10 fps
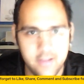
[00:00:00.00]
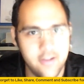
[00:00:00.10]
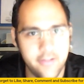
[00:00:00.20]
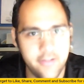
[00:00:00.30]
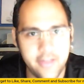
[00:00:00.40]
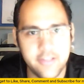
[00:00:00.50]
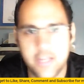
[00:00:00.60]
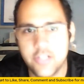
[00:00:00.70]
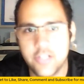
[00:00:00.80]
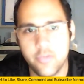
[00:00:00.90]
On that
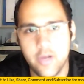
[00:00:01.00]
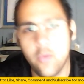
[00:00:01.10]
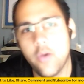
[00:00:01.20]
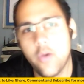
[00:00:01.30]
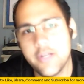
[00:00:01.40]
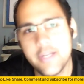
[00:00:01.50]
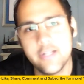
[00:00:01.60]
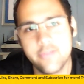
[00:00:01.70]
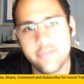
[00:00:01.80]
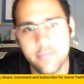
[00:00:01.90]
occasion, we got
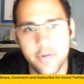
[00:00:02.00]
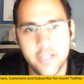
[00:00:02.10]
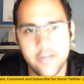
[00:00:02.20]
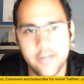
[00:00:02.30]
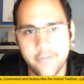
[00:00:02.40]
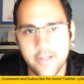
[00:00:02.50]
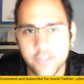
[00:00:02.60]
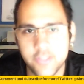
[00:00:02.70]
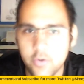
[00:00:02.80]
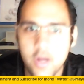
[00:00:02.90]
1-0 from Burkina
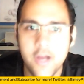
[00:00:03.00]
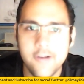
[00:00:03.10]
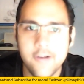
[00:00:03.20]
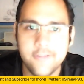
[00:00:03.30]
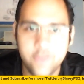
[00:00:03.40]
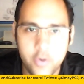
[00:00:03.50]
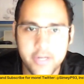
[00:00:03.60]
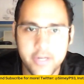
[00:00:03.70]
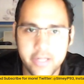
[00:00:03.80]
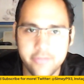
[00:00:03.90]
Faso,
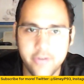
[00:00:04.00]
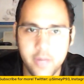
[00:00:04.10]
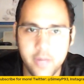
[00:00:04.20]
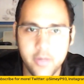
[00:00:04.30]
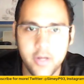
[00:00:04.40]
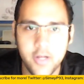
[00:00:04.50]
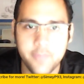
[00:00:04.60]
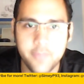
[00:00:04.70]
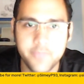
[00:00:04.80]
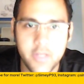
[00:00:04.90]
4-0 from
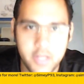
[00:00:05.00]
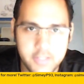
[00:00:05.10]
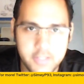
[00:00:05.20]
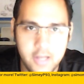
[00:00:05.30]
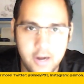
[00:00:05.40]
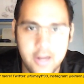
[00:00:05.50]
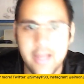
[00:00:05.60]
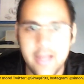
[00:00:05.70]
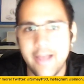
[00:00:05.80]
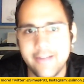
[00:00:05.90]
Qatar,
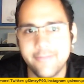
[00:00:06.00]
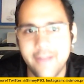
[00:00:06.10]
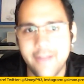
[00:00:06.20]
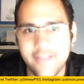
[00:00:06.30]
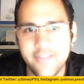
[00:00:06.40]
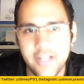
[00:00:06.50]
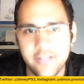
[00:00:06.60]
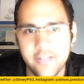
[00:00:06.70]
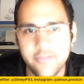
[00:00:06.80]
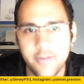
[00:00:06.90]
and 5-0
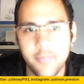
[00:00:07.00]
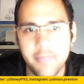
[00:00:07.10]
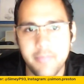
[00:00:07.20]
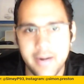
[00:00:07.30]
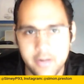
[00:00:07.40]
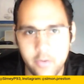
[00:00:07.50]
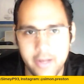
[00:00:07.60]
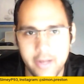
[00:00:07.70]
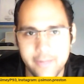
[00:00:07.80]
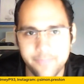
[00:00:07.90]
from
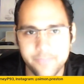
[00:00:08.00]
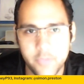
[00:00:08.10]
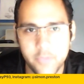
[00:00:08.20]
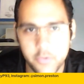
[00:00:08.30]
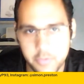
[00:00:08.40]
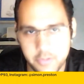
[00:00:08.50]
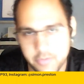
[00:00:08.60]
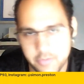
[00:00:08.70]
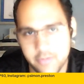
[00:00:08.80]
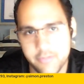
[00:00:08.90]
Paraguay. Those were
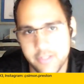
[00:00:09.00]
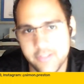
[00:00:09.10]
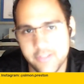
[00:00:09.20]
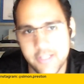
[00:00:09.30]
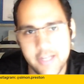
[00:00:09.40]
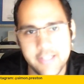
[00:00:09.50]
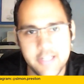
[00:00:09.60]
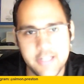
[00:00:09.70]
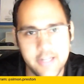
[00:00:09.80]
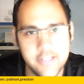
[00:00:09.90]
the results in
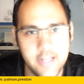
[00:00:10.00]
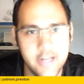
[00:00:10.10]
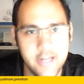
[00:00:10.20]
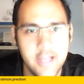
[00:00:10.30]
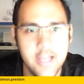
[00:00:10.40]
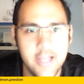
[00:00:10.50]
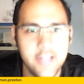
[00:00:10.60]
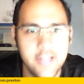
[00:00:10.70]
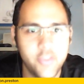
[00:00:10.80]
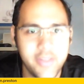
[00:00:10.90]
1999. In
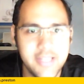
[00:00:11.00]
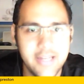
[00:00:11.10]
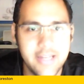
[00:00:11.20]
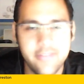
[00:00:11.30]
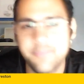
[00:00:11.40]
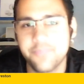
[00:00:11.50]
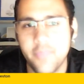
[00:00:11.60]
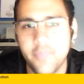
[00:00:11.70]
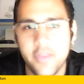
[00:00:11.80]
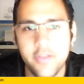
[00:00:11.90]
2011,
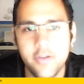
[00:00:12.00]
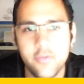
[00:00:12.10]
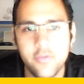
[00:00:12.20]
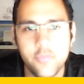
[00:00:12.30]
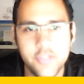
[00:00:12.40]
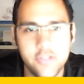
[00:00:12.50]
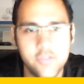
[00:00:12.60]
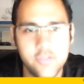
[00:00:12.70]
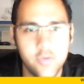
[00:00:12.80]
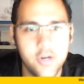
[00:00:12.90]
the results
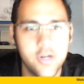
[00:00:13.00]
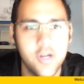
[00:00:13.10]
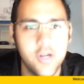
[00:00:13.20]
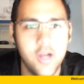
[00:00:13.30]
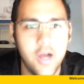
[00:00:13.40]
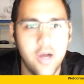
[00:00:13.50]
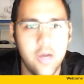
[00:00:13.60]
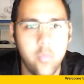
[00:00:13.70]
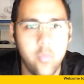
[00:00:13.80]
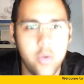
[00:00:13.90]
were a
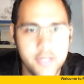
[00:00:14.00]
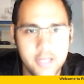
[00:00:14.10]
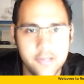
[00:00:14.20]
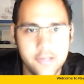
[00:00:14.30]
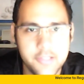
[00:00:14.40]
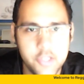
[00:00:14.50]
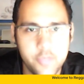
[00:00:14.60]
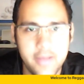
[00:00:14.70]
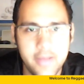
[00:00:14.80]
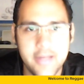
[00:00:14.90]
1-0 loss to
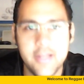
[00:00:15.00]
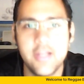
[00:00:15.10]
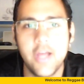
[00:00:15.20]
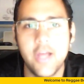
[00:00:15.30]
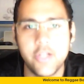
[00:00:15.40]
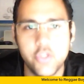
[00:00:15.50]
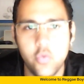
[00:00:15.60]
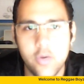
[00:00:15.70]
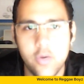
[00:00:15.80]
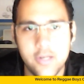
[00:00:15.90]
Japan, a
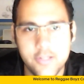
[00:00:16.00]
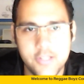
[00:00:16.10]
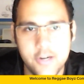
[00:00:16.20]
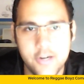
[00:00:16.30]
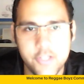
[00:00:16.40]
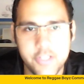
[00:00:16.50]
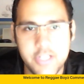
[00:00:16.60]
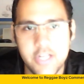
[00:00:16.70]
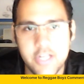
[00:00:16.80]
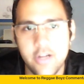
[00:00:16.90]
2-1 loss to
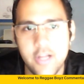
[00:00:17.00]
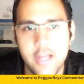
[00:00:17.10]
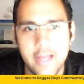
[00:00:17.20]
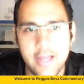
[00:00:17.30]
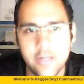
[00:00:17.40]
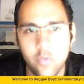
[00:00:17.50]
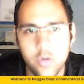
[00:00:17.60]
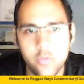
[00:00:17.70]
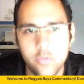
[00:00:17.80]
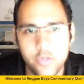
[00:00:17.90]
Argentina, and a
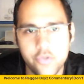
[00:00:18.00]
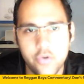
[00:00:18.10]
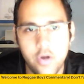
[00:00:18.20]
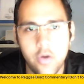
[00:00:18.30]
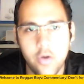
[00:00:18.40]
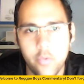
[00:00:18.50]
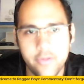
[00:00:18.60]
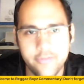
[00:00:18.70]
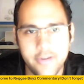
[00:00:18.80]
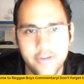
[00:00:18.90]
1-1 draw with
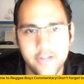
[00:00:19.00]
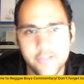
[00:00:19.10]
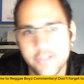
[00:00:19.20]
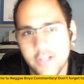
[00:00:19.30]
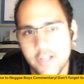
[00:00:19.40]
France.